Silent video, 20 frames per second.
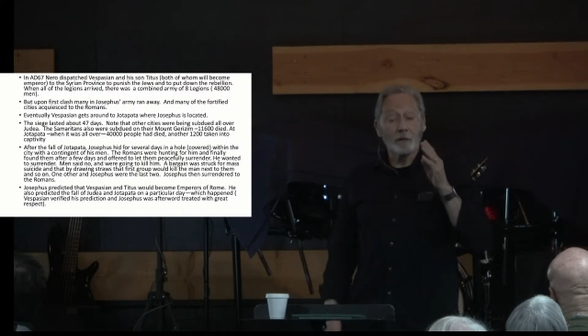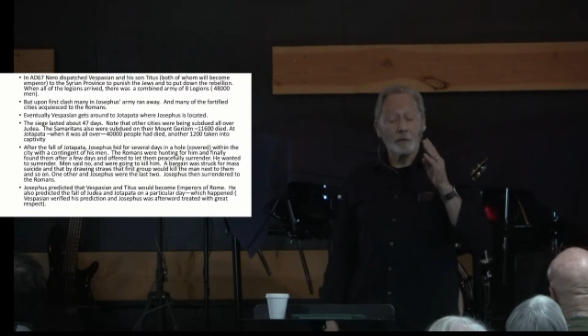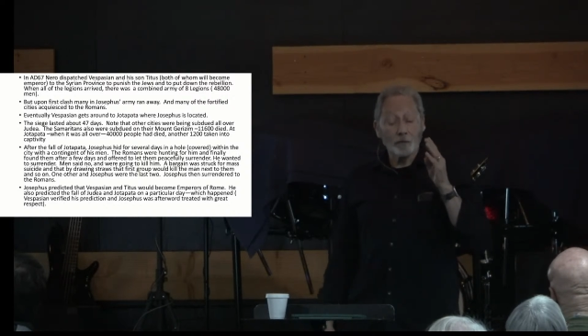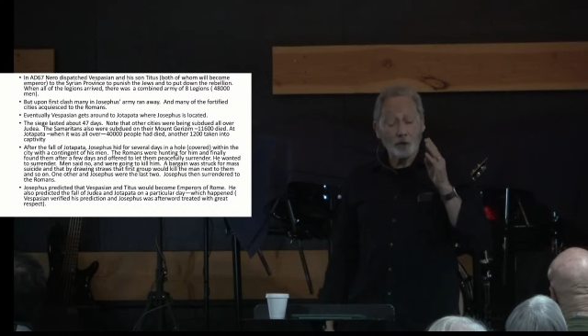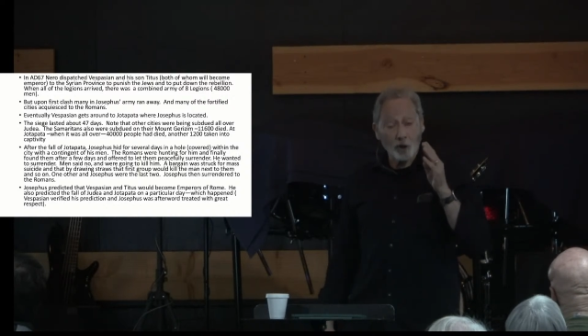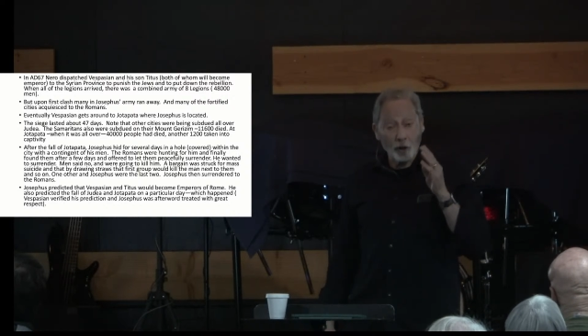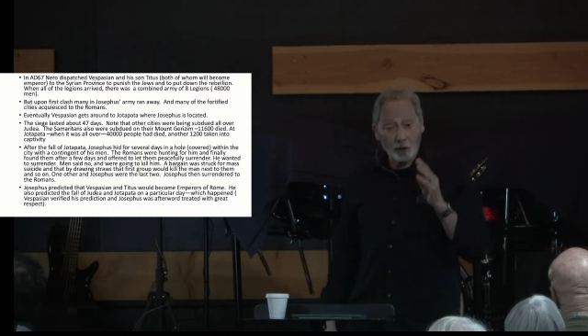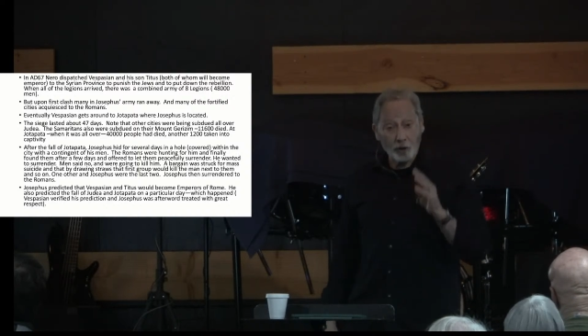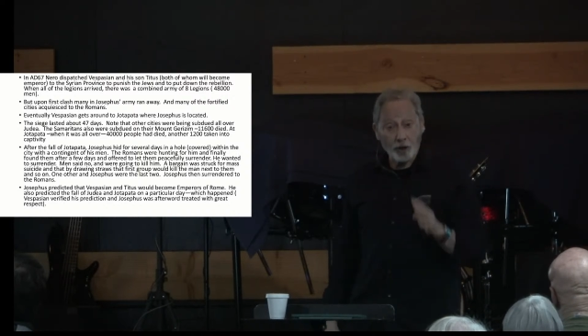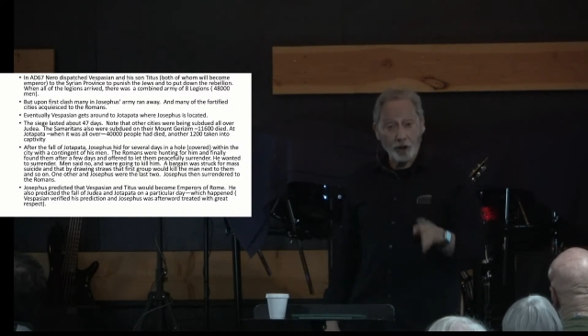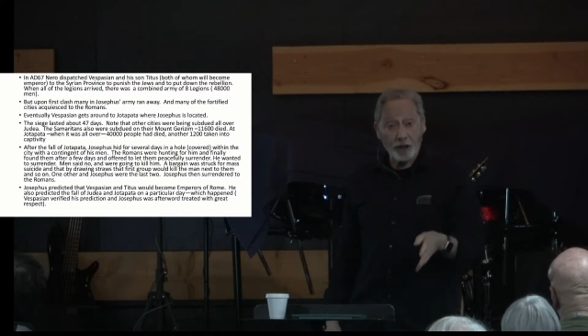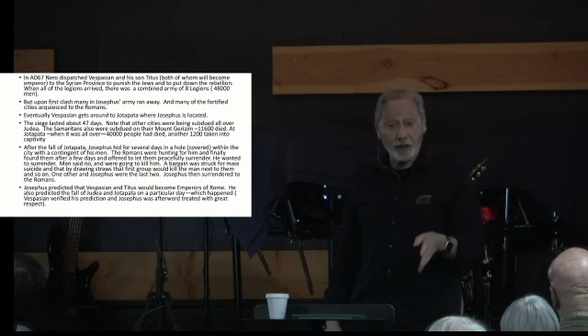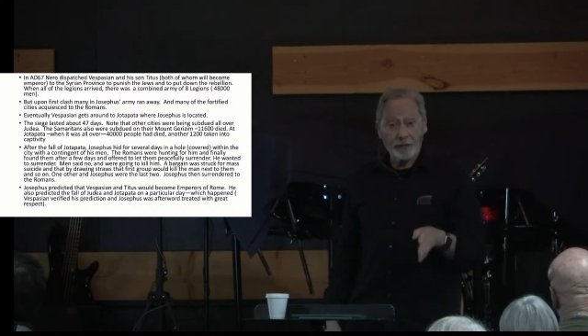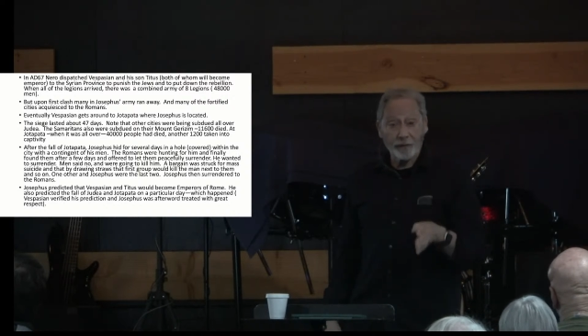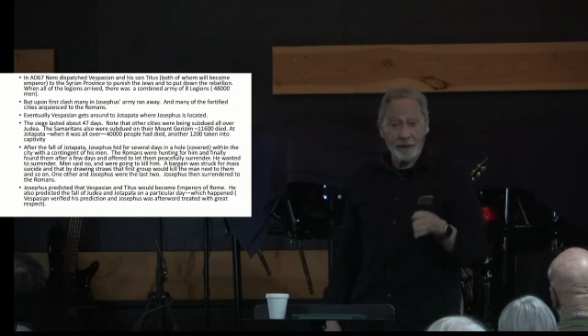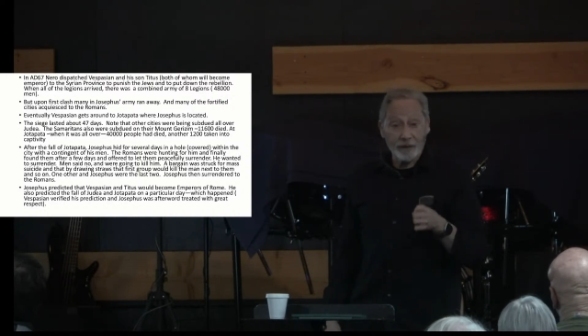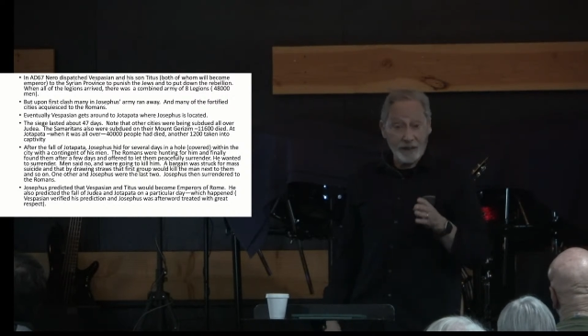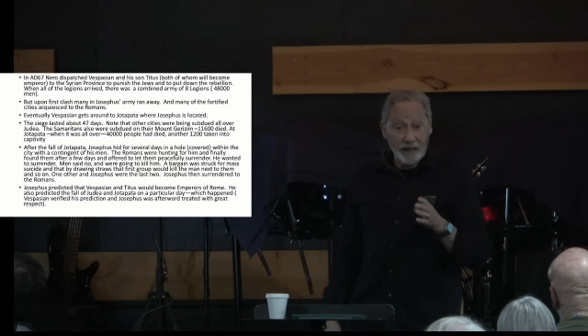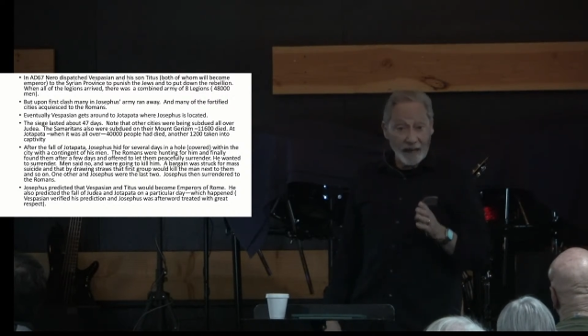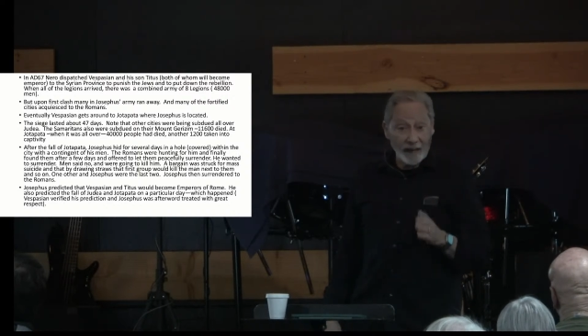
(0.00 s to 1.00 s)

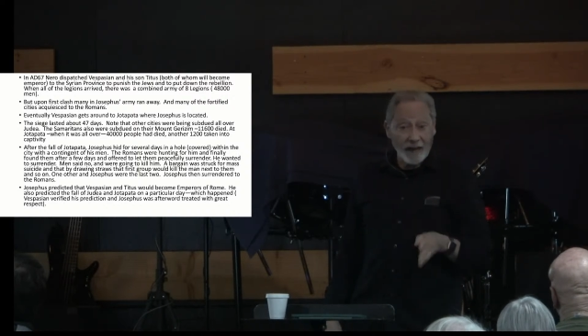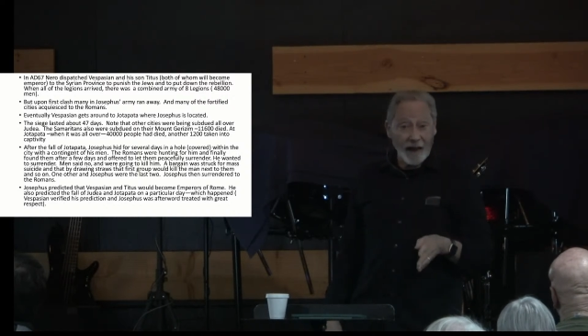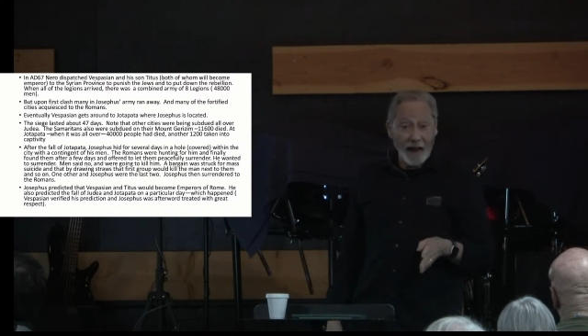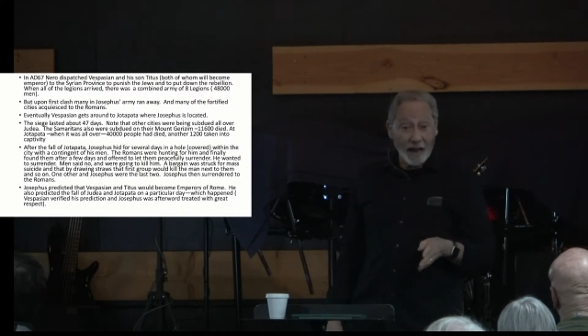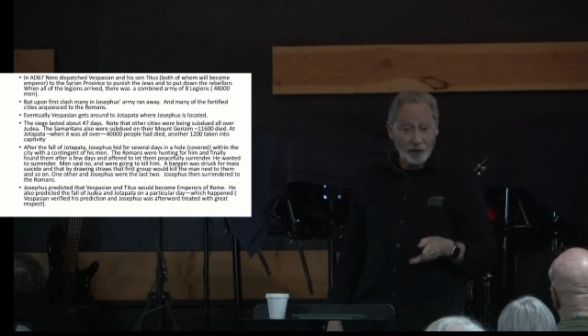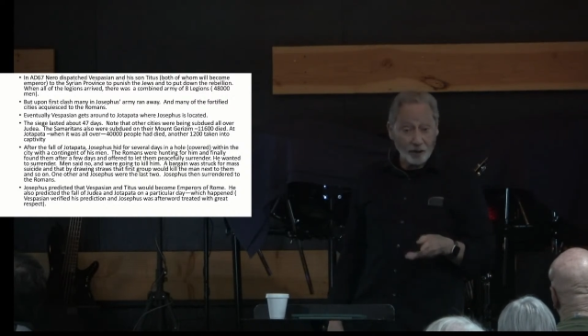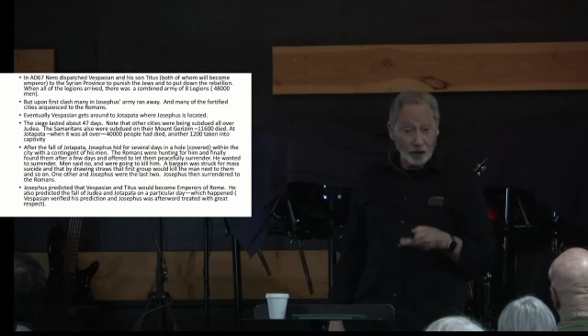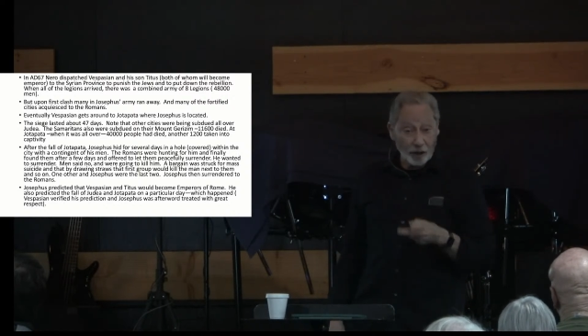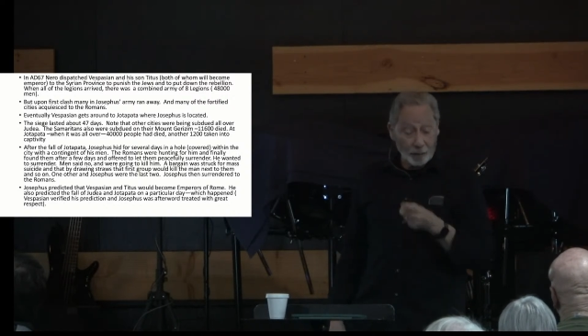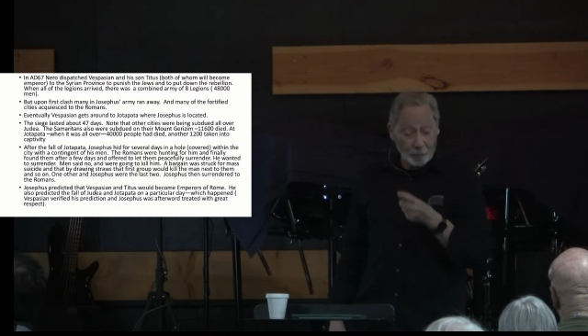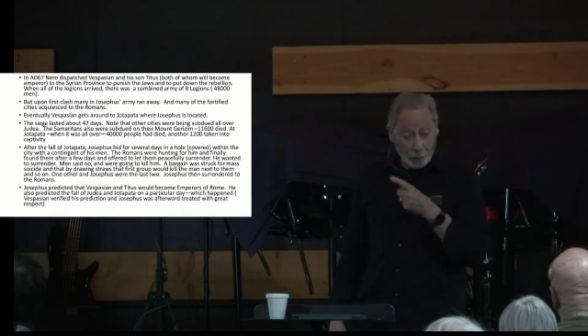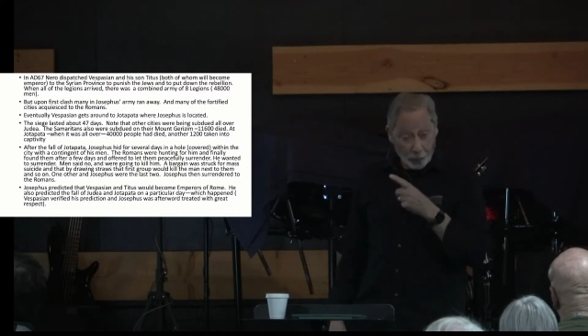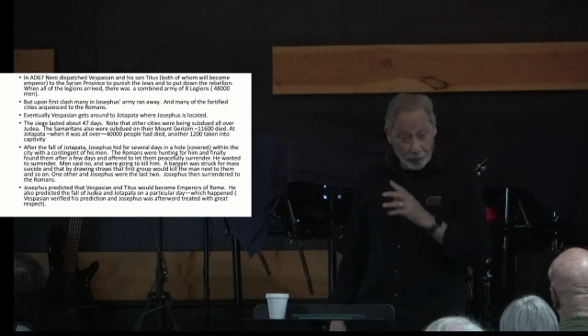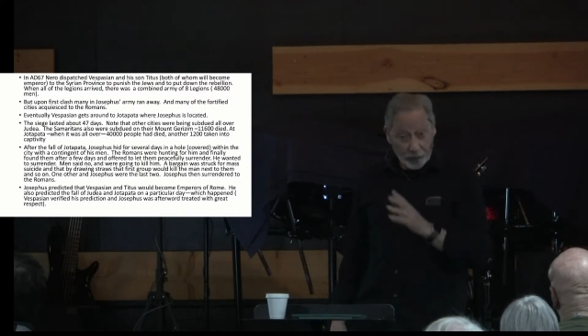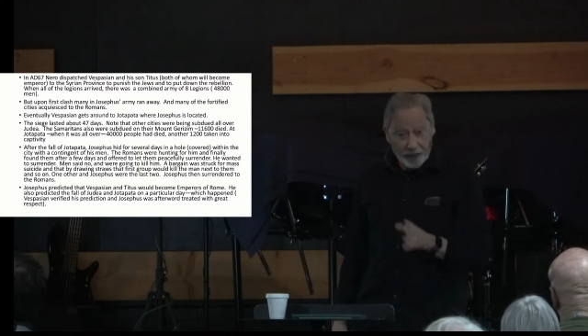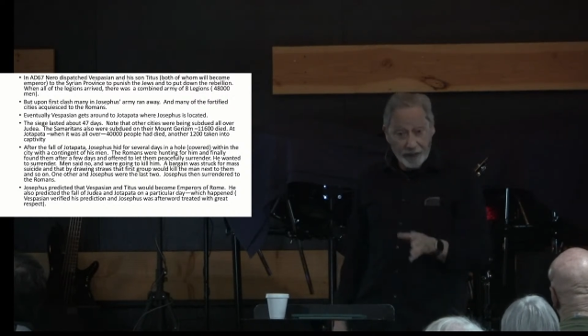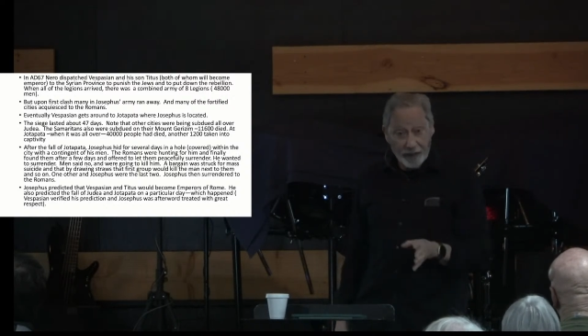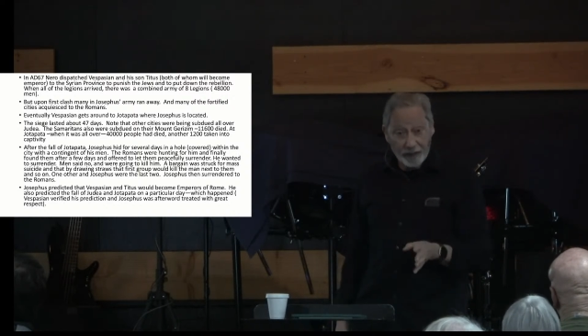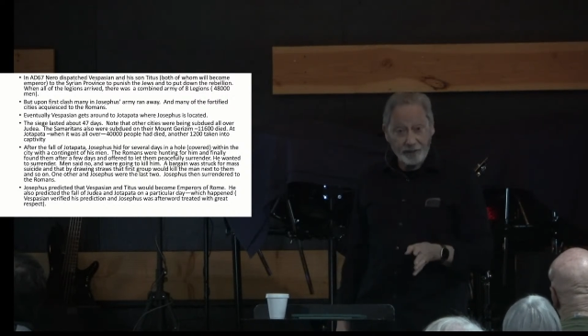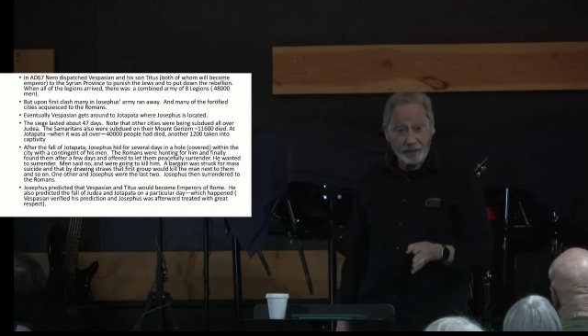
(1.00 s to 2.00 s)
Josephus had actually
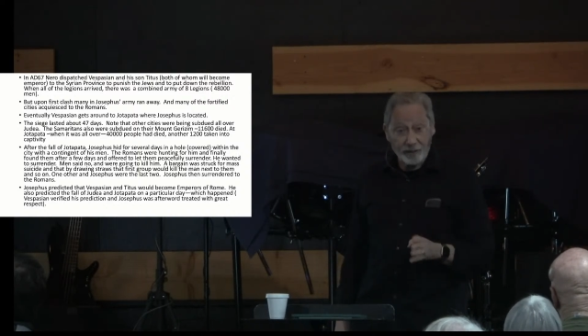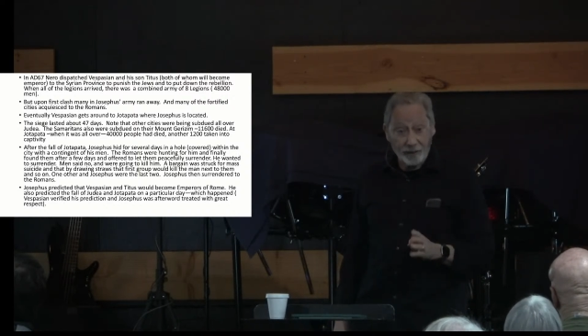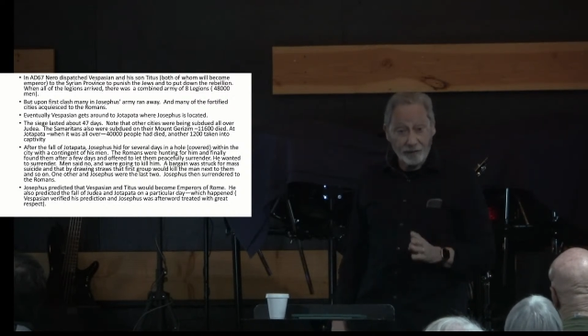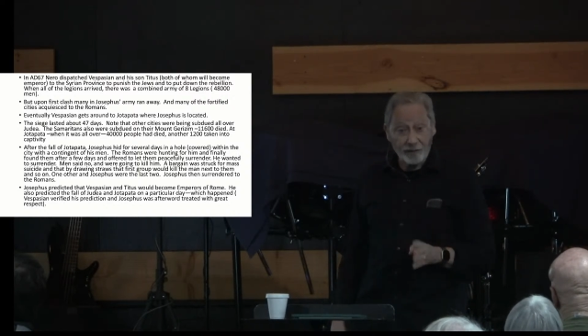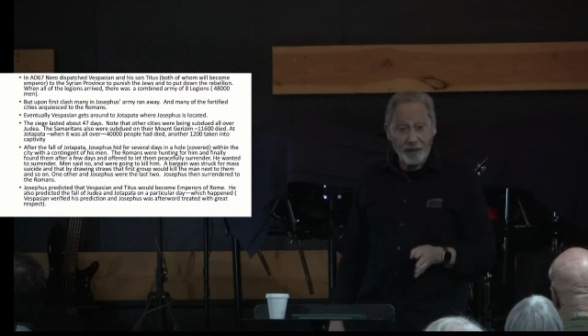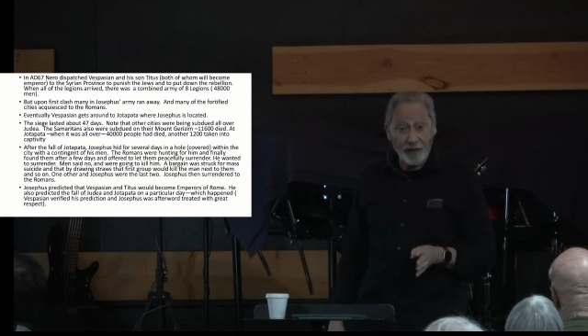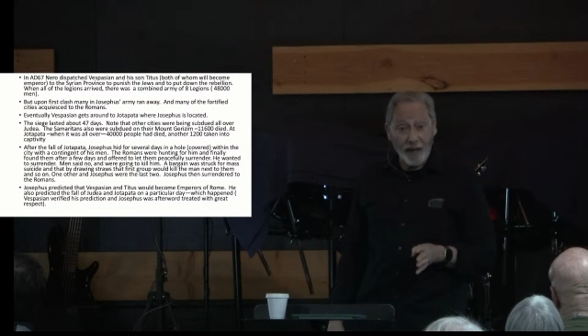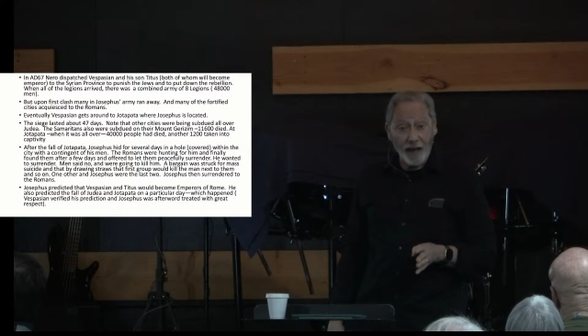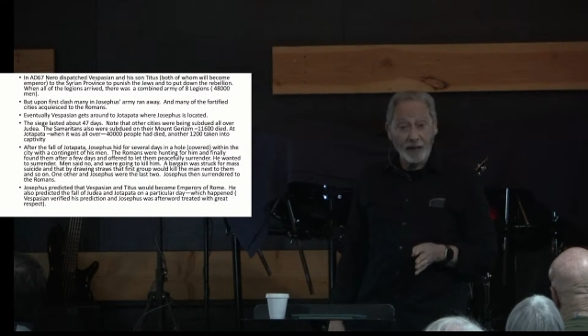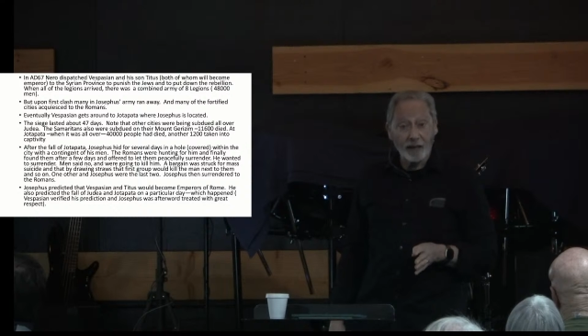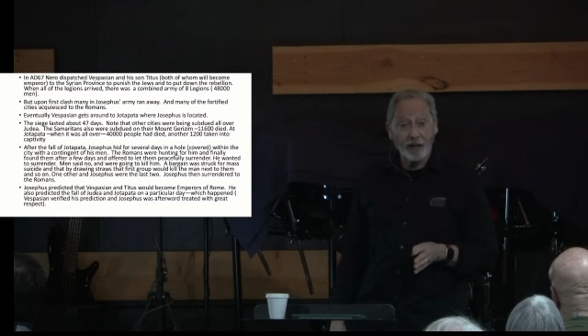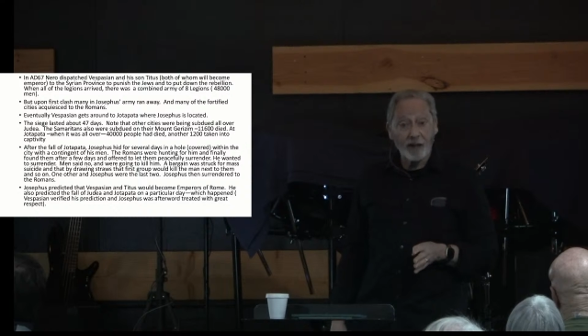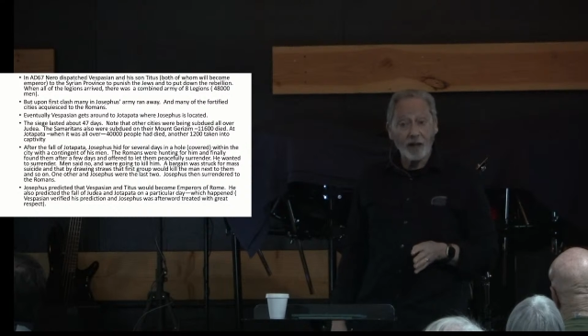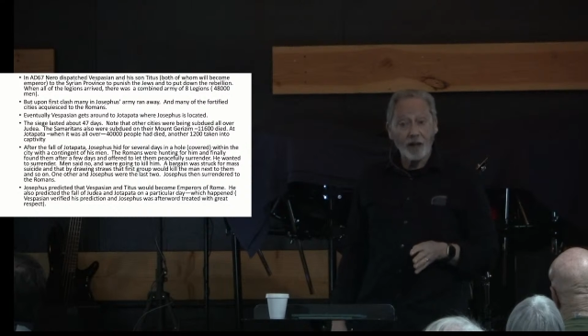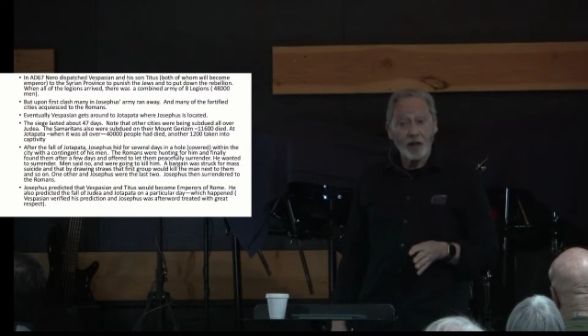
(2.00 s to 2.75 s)
predicted that.